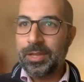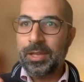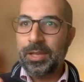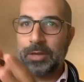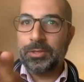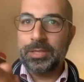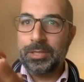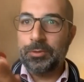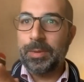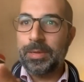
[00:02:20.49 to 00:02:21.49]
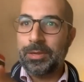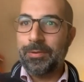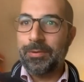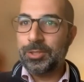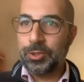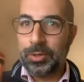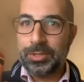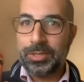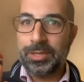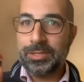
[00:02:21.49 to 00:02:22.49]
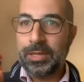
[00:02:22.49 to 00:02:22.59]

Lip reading: I just need to make the right choices.